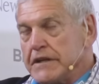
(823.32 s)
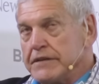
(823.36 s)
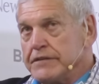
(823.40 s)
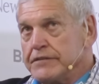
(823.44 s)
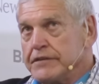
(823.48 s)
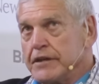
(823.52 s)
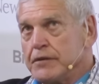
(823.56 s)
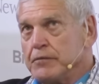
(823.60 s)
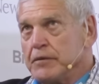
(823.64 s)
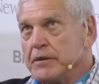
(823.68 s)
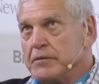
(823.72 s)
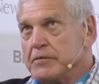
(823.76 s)

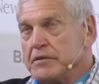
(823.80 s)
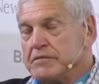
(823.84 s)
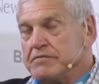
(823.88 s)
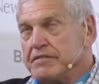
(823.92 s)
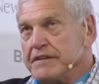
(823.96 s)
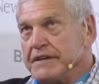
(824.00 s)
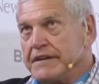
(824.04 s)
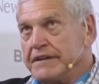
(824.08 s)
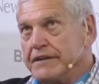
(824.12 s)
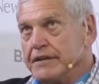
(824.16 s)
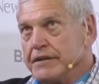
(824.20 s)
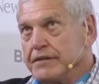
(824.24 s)
and say where we
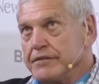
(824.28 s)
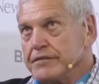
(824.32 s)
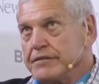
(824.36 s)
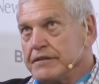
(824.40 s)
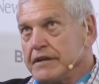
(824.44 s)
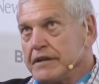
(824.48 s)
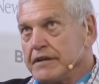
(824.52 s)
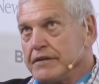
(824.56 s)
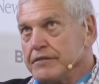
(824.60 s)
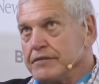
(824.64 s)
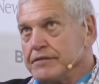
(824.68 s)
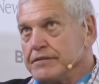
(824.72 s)
find
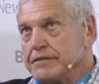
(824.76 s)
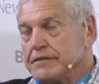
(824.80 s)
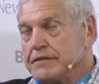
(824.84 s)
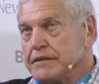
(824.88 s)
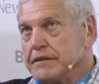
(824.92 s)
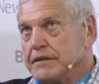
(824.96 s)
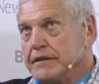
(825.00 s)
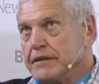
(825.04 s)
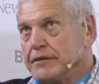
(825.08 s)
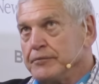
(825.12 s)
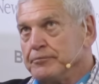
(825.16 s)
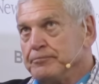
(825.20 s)
ourselves.
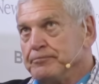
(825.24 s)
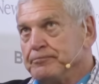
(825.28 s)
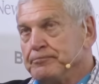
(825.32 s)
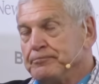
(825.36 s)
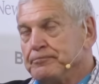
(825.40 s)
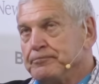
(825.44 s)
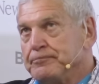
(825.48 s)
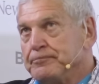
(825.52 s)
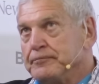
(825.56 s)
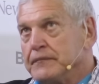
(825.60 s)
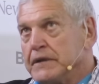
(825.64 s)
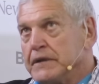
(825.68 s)
Um,